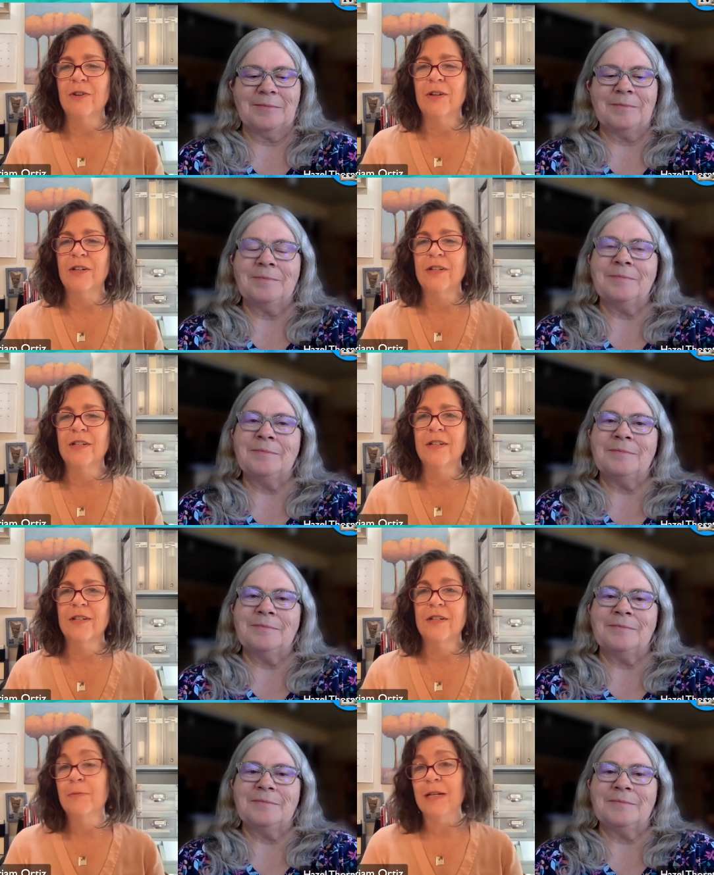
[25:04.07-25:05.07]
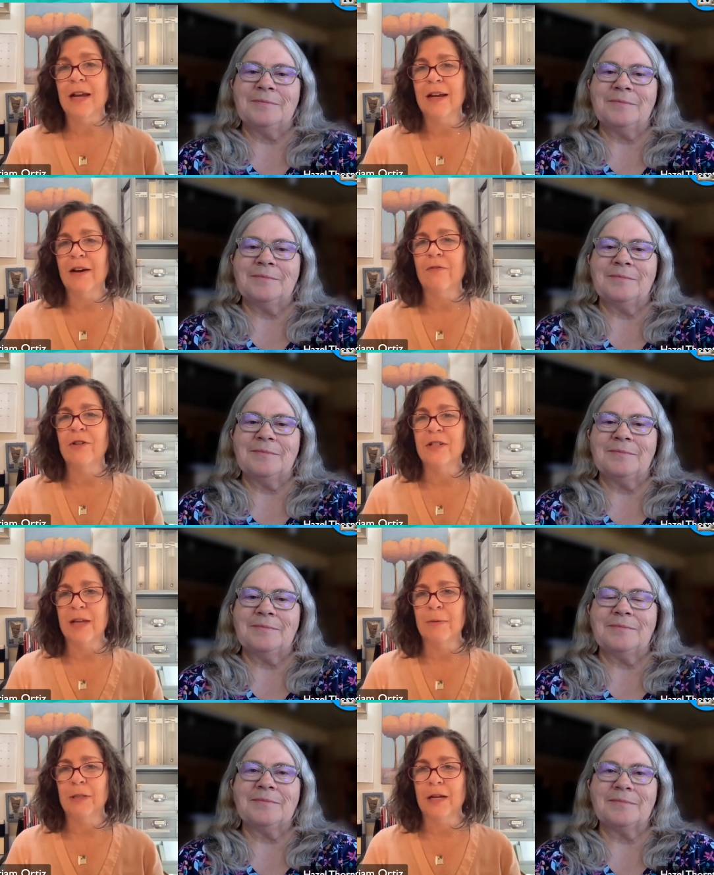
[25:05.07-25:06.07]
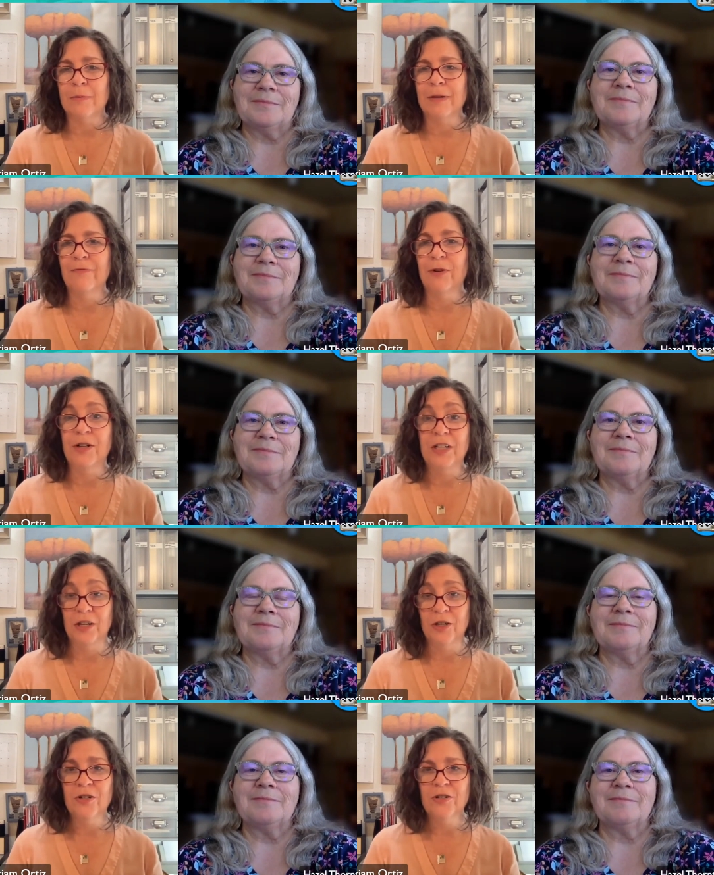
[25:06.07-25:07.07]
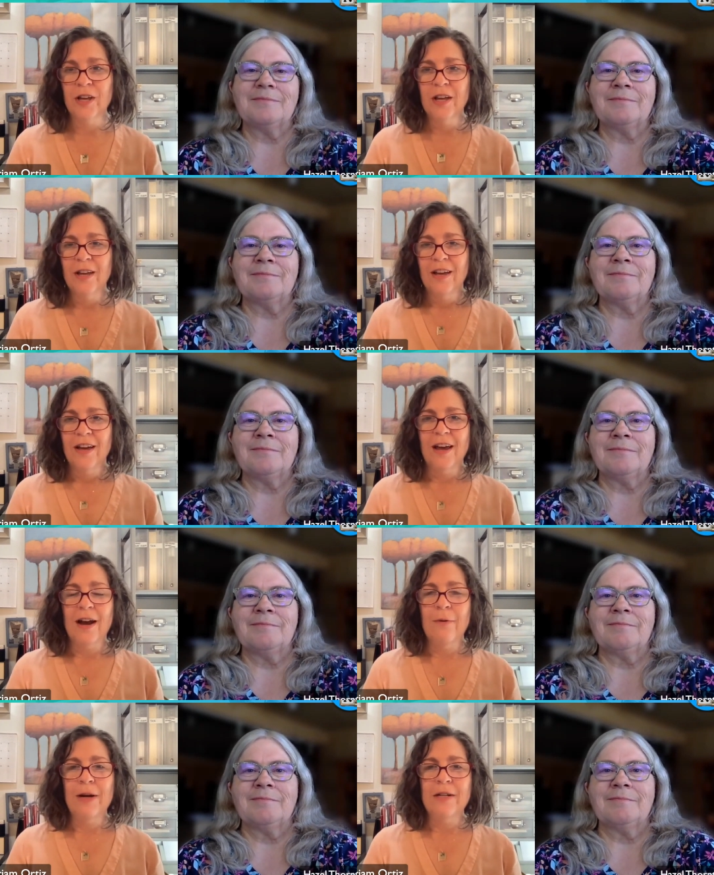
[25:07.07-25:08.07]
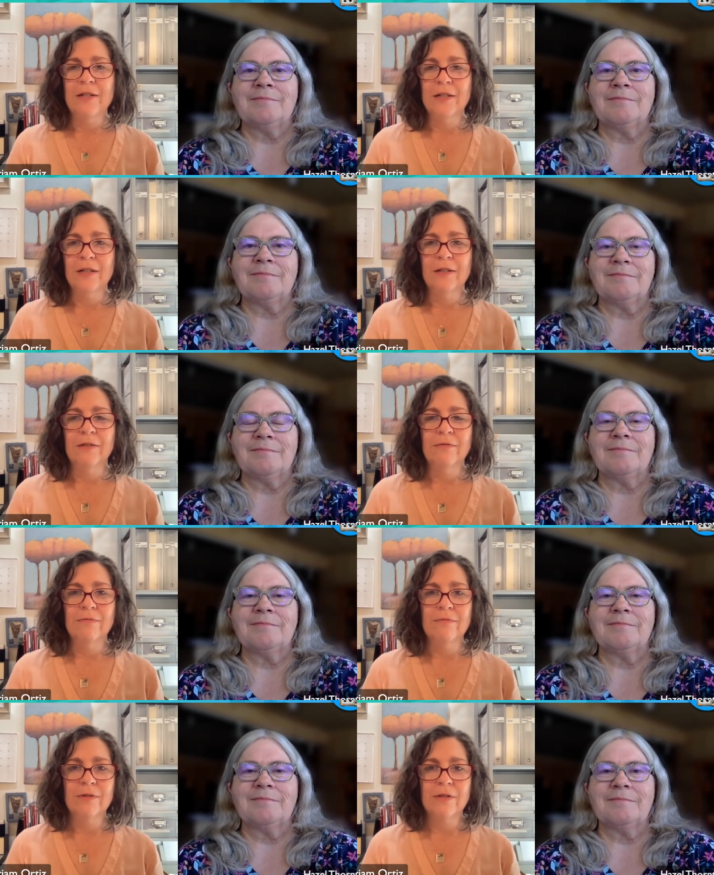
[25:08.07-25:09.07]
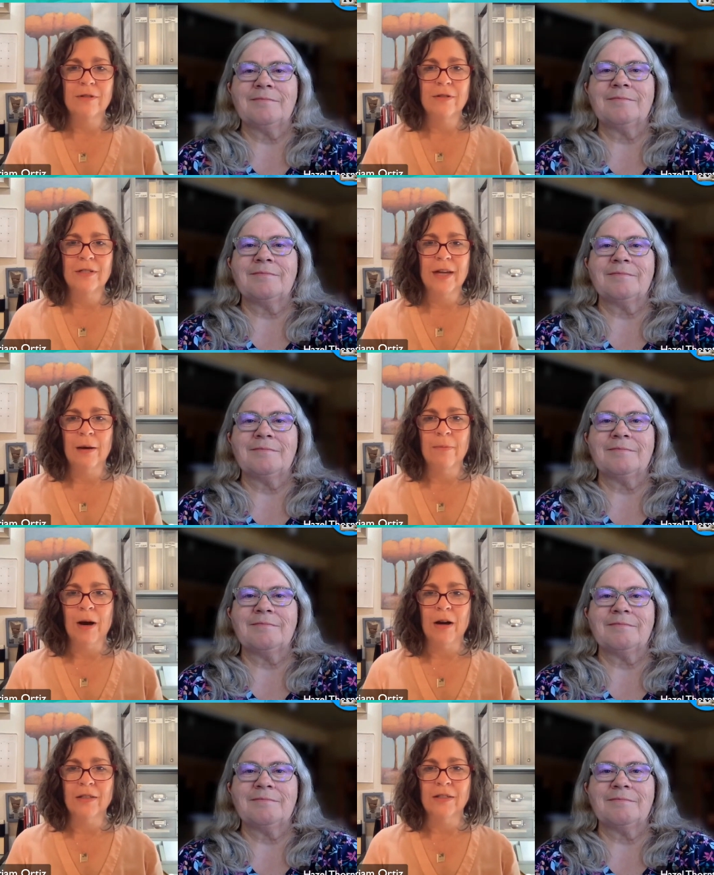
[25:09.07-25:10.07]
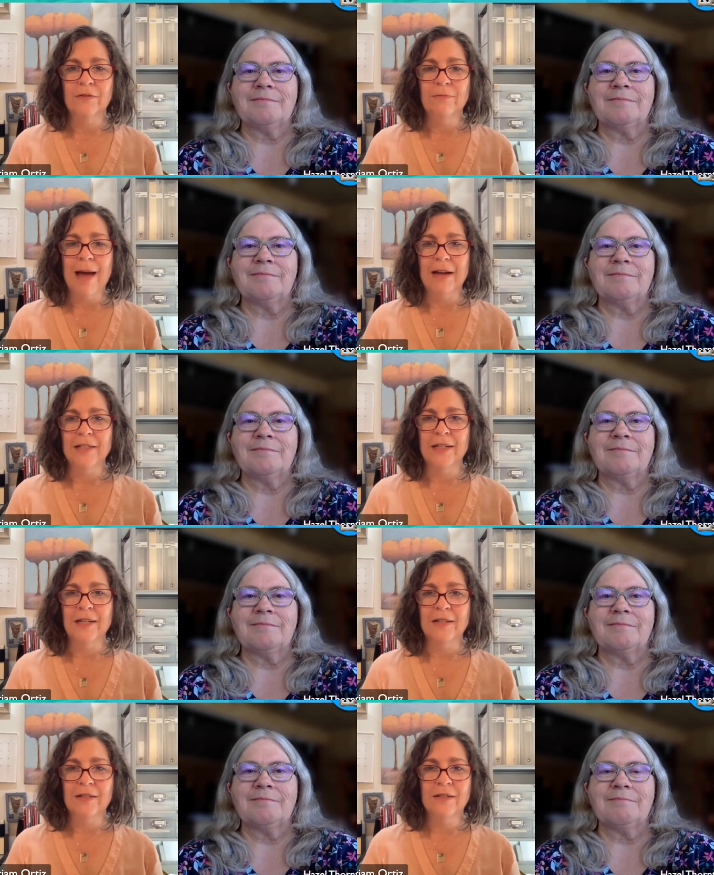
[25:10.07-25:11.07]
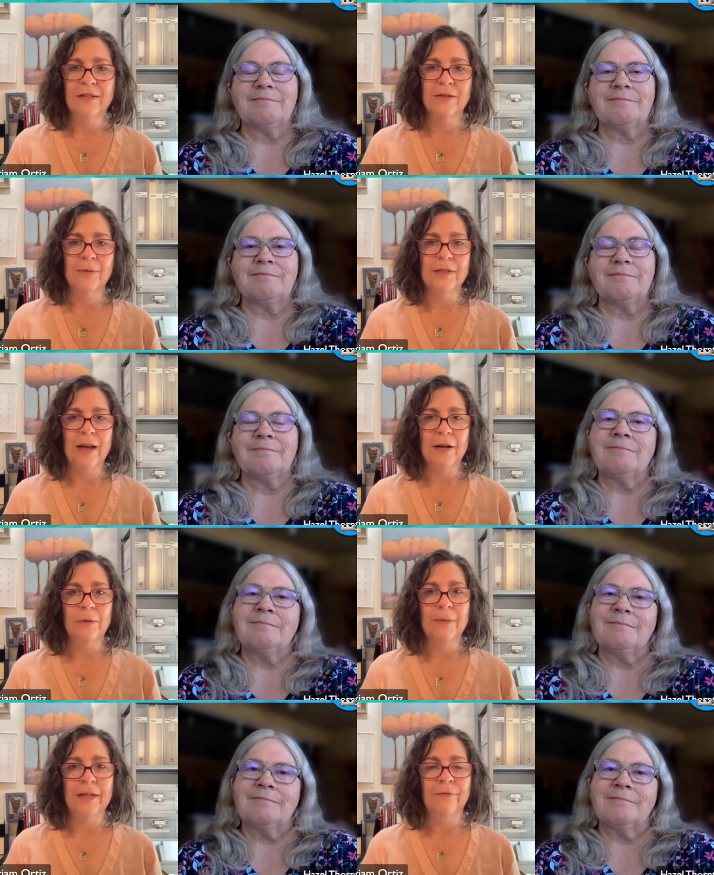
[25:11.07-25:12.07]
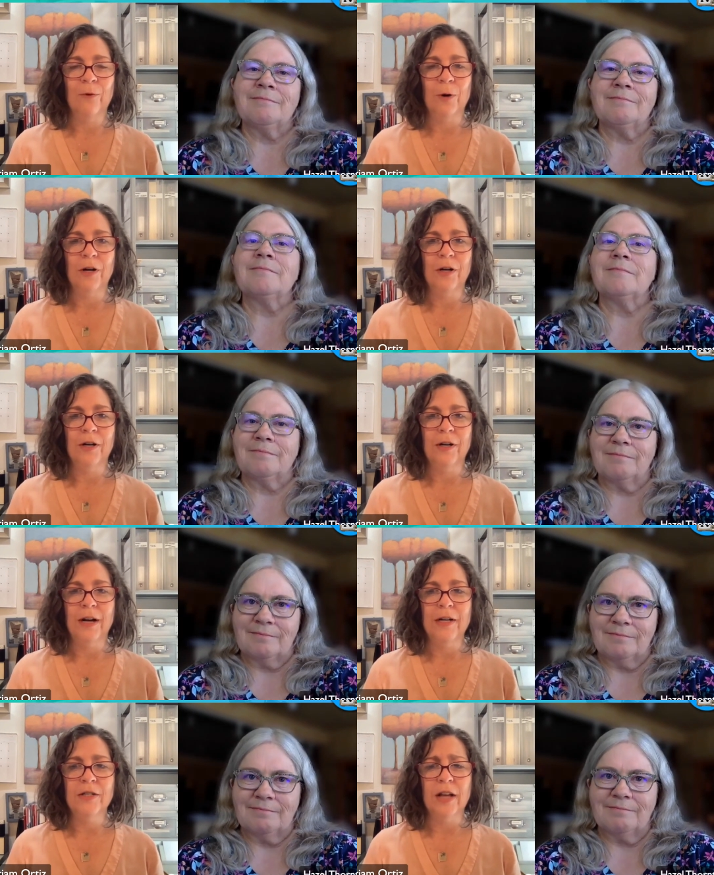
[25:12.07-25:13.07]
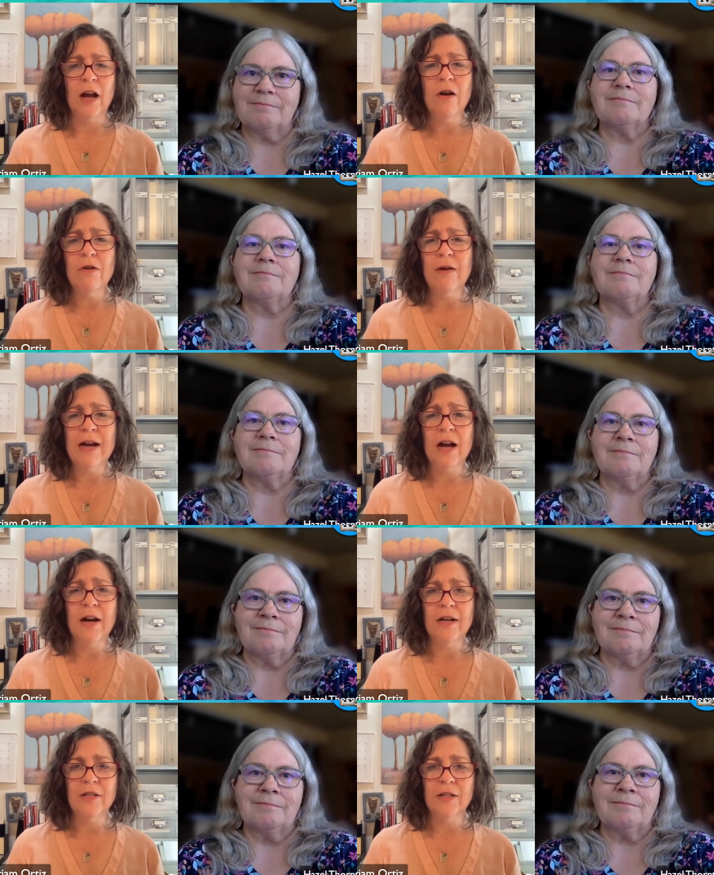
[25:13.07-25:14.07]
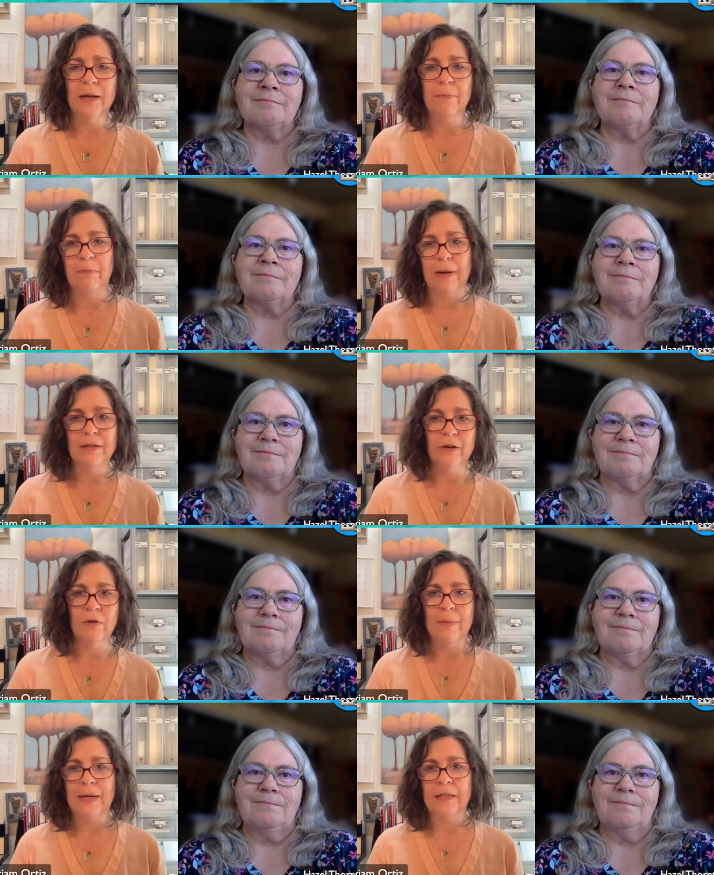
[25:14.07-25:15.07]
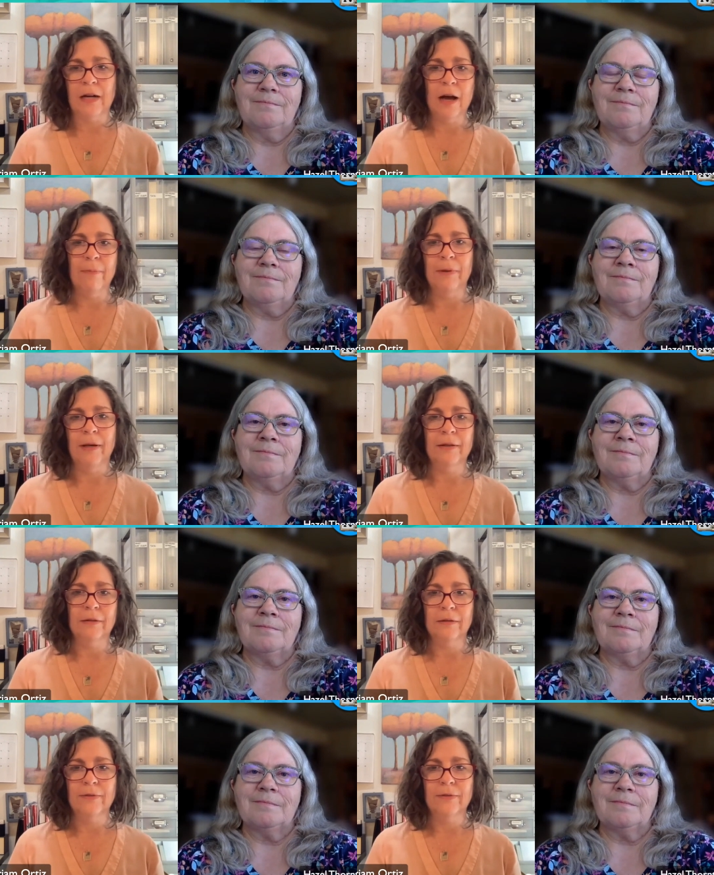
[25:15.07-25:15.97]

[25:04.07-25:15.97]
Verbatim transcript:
Speaker 1: takes care of her, she's been her disabled husband for years. And I went to take a box of magazines to the recycle bin for her. And she's like, oh no, I got it. And she like bends over, picks it up and like